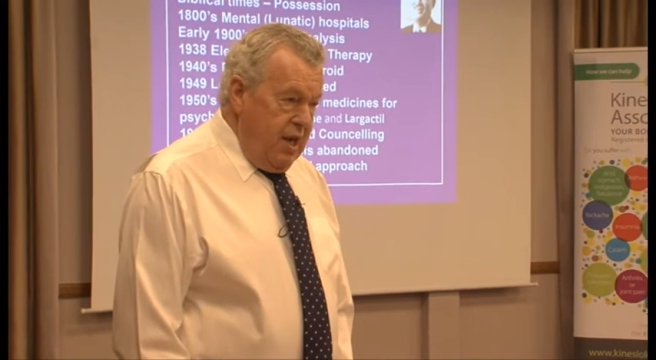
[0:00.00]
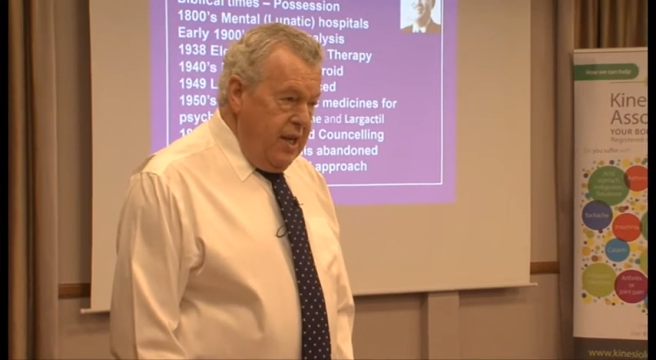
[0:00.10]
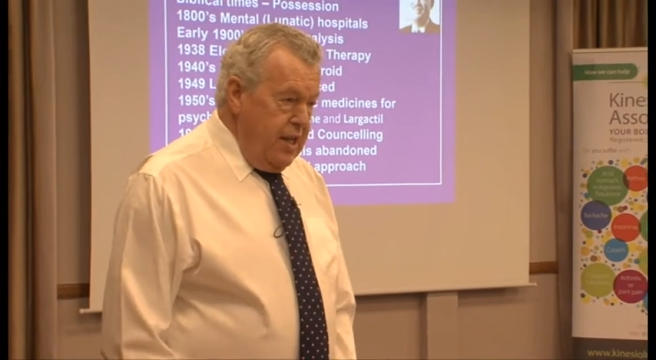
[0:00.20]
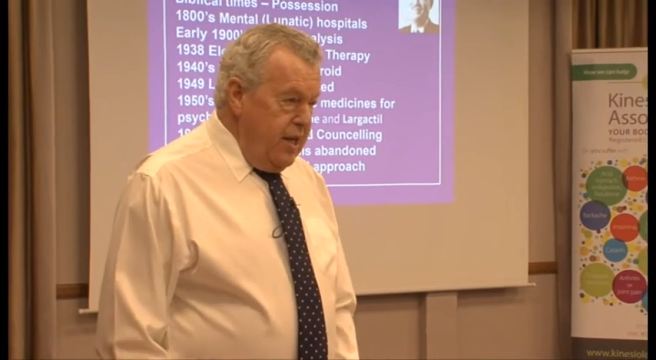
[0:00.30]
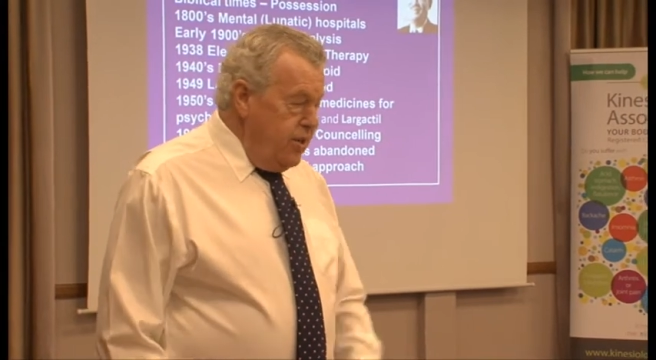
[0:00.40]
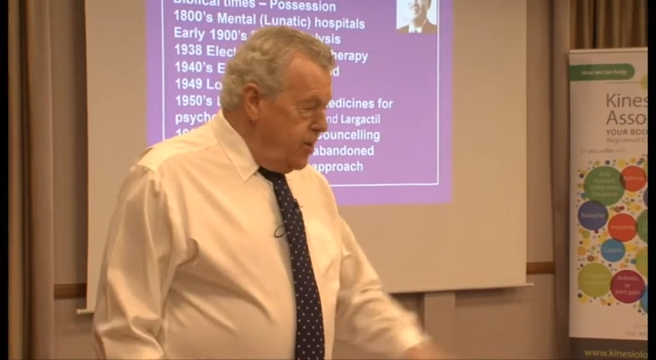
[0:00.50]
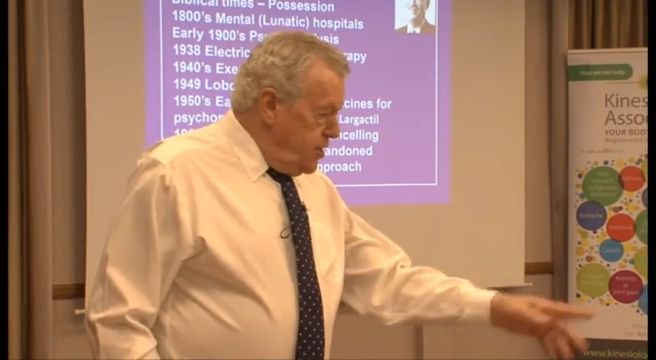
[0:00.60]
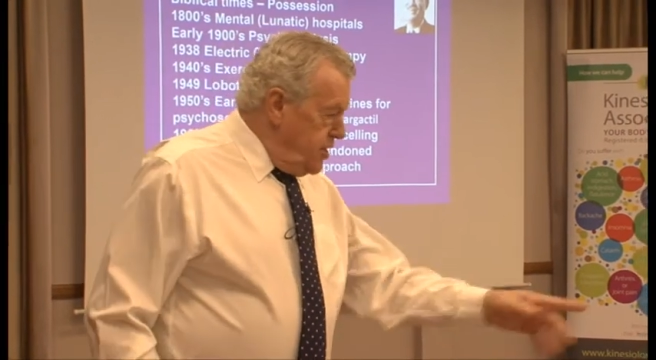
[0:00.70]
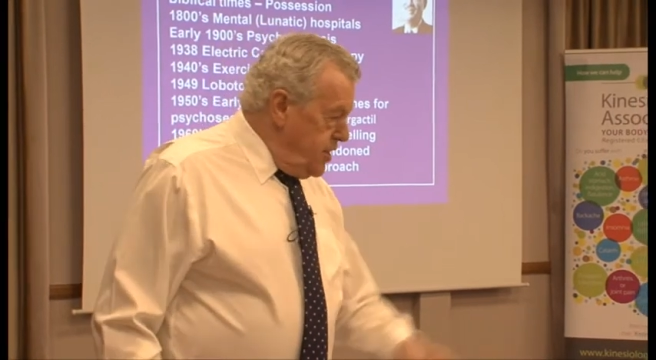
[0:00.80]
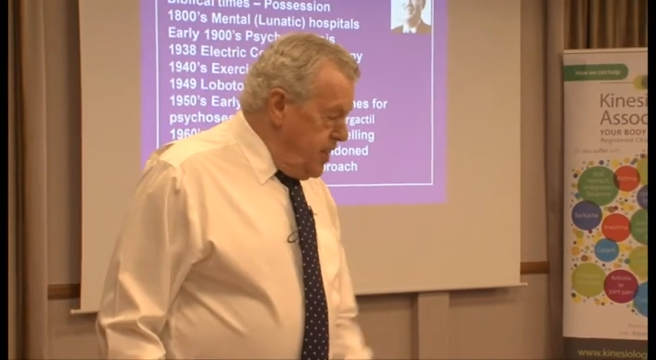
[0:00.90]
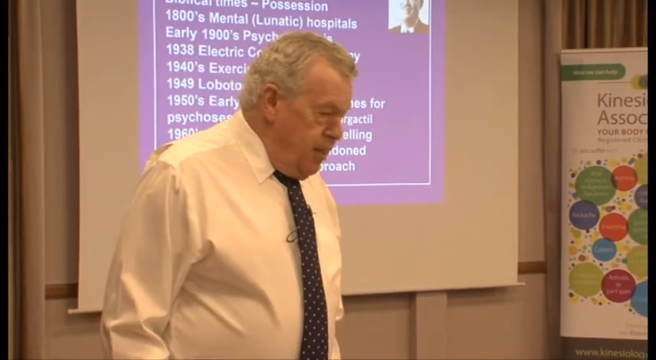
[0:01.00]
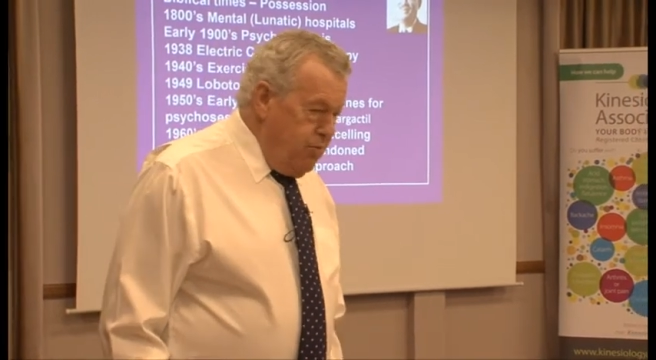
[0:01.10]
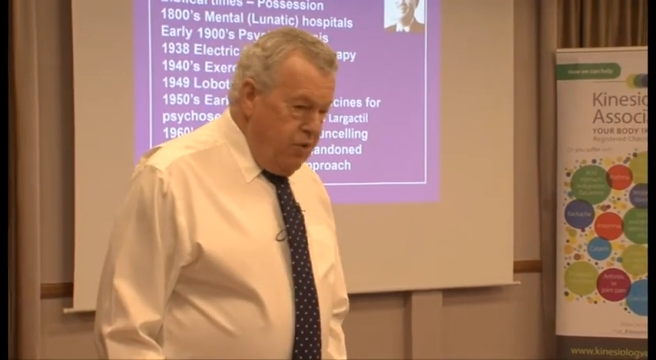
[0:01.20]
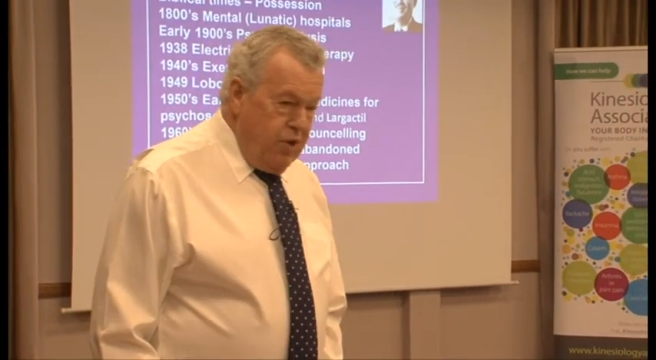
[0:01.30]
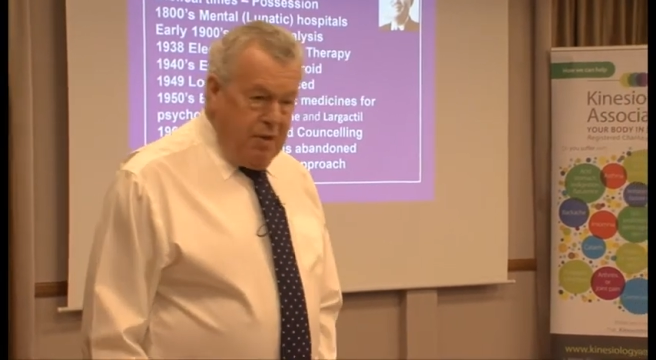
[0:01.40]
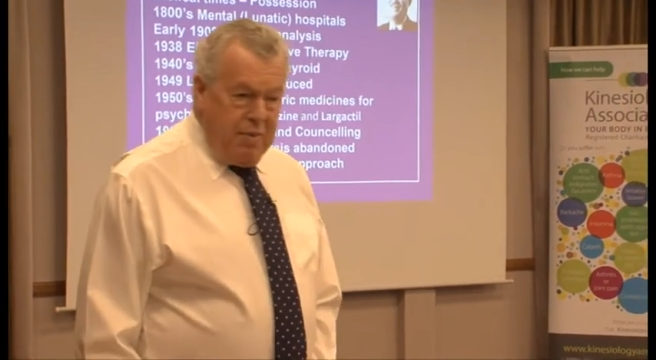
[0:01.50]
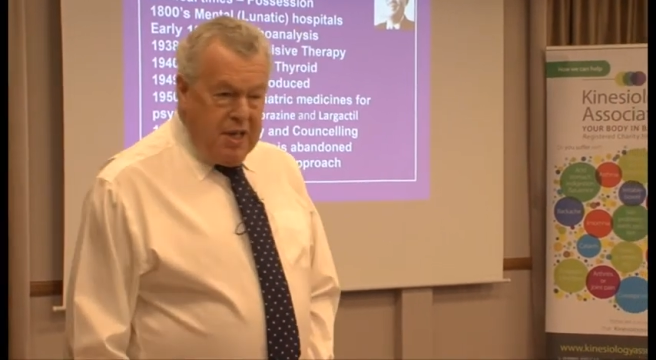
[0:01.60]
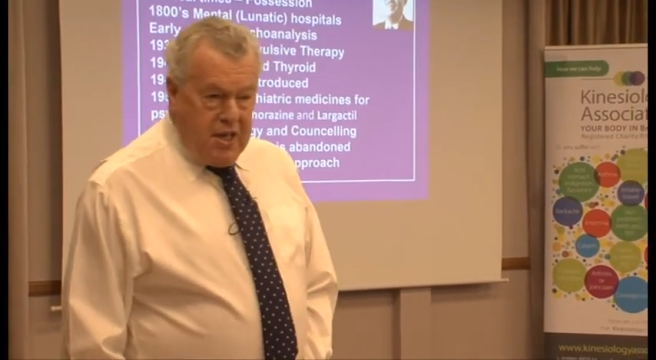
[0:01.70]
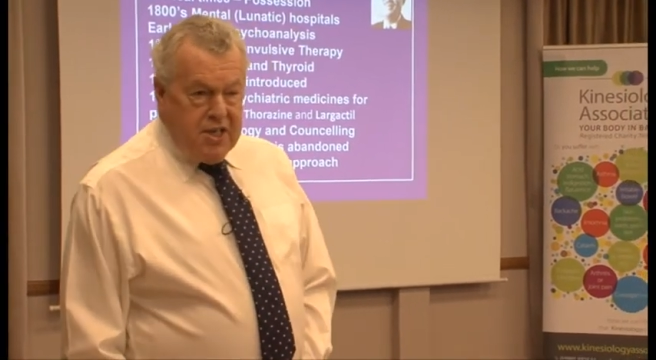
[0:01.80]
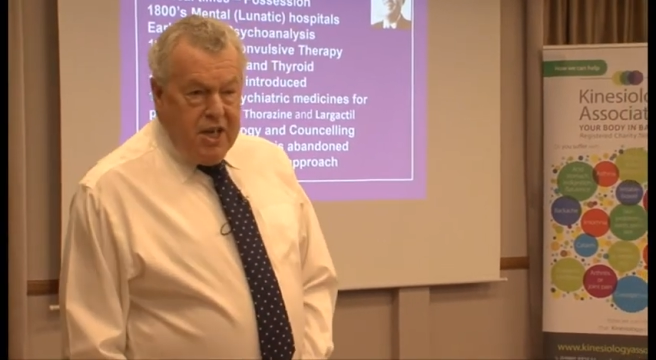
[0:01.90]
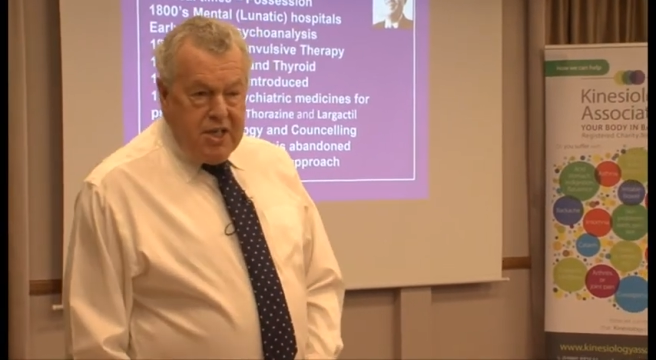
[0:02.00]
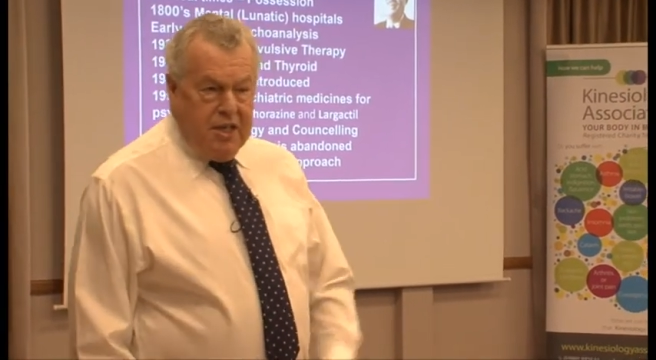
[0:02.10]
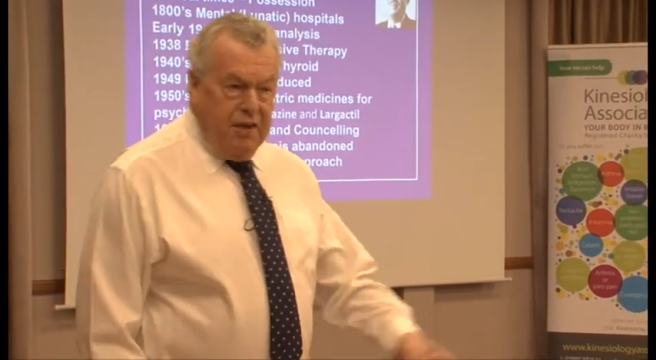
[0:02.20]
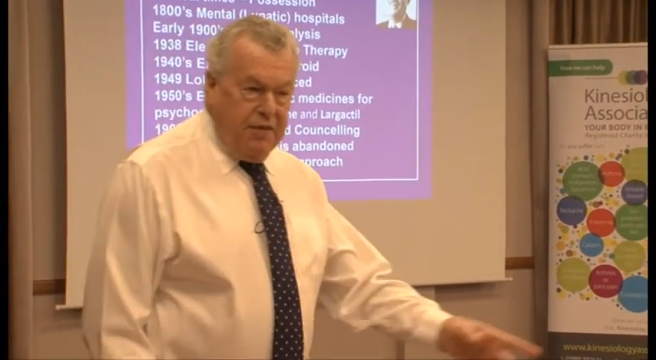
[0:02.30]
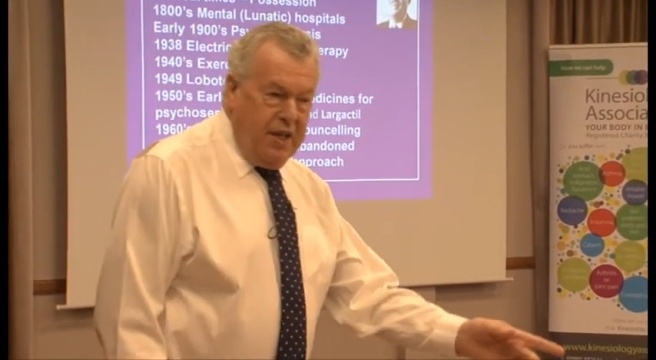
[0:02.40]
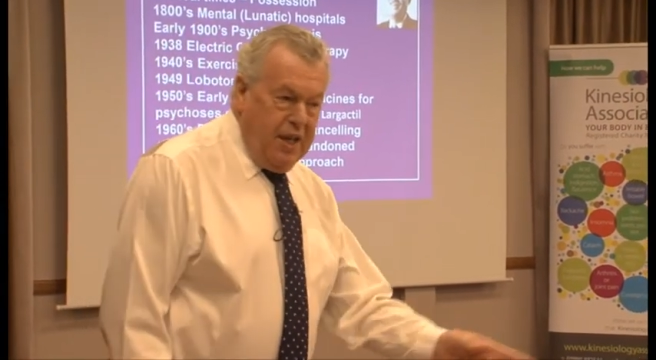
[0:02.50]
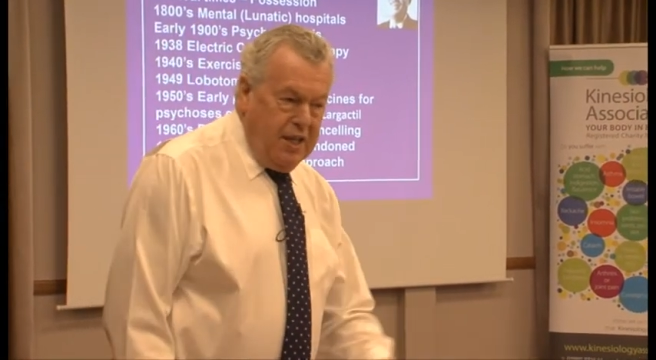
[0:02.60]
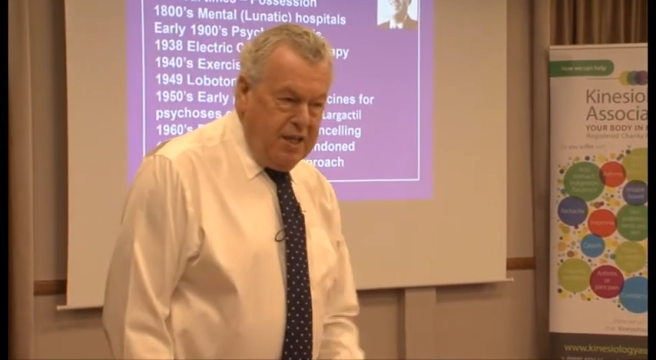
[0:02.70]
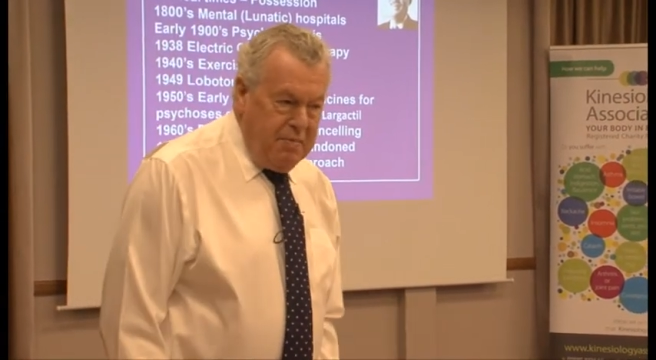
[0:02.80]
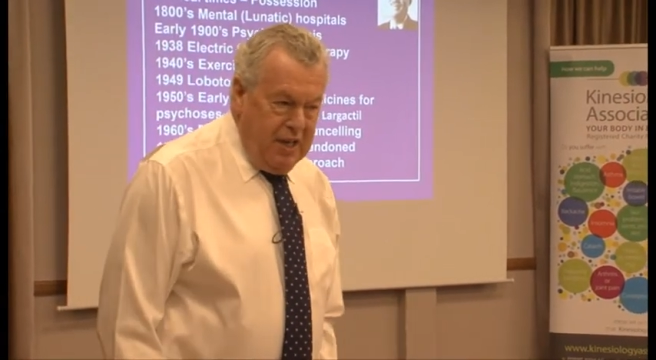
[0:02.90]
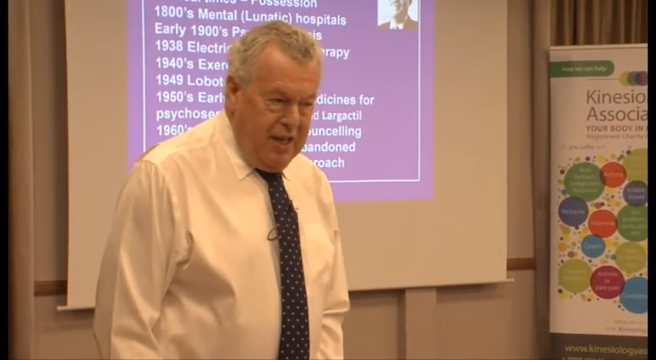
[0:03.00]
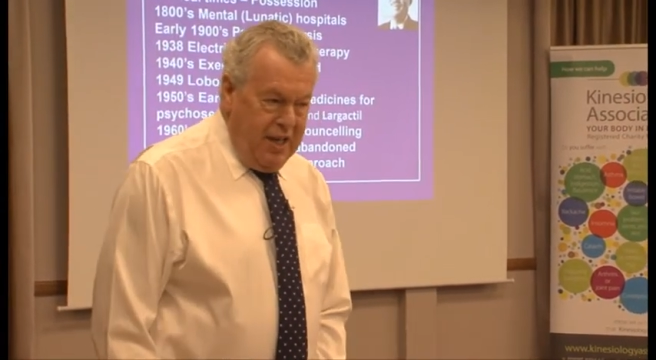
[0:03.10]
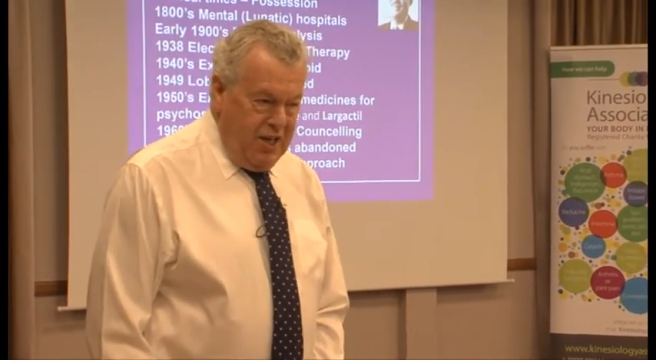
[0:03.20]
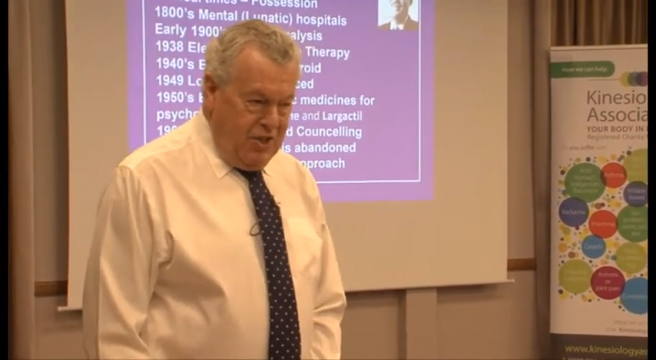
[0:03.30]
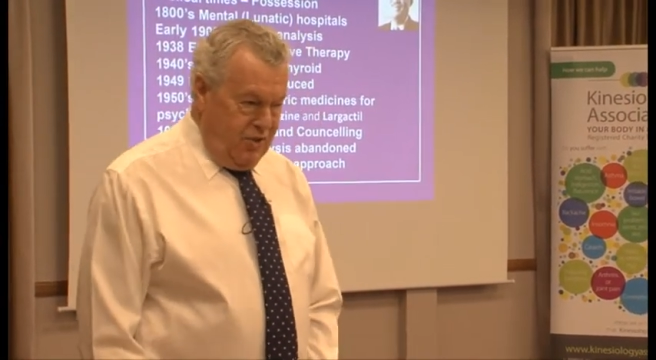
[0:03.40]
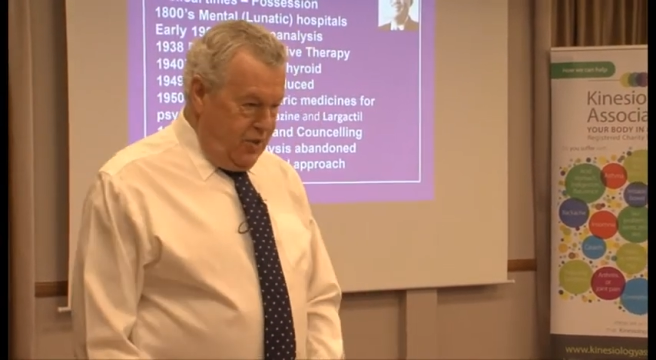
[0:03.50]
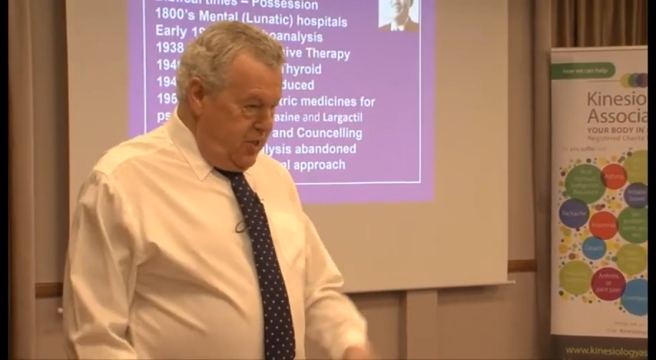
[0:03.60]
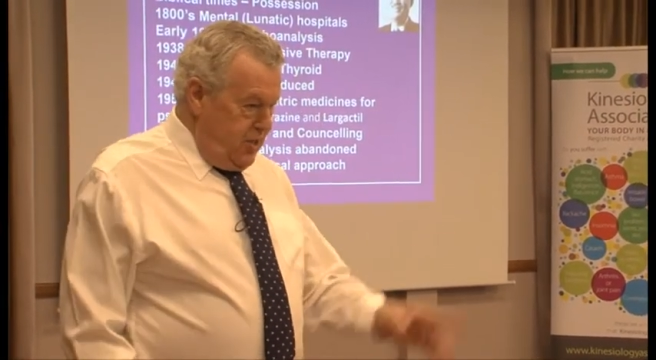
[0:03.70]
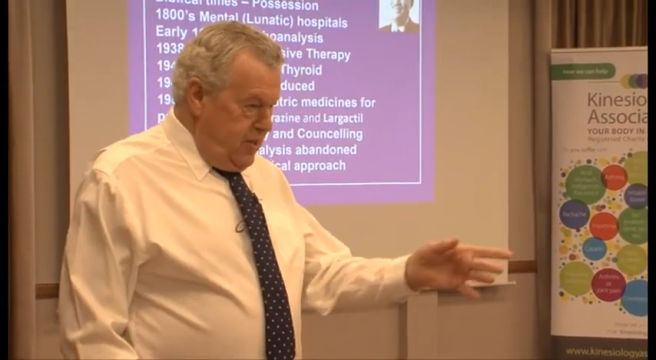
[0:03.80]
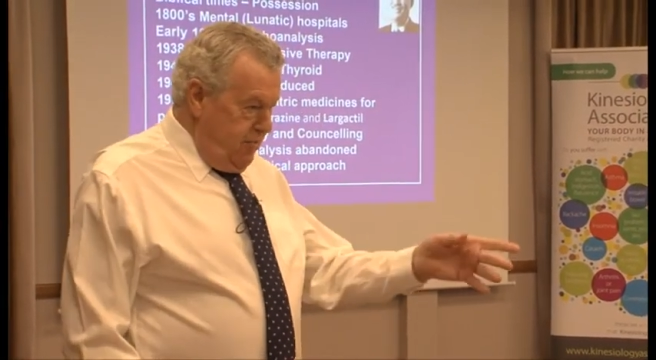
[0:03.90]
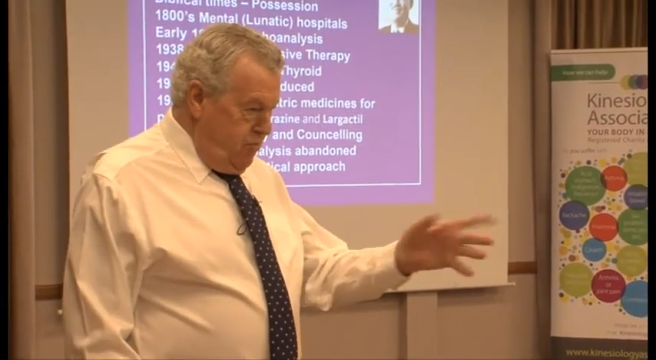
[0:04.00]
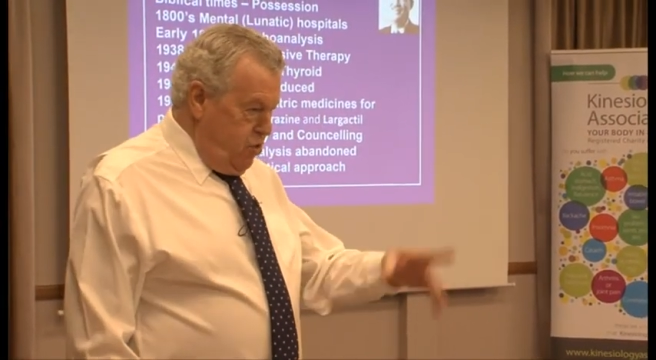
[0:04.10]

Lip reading: And they noticed that this animal got a bit excited after they had this medication or this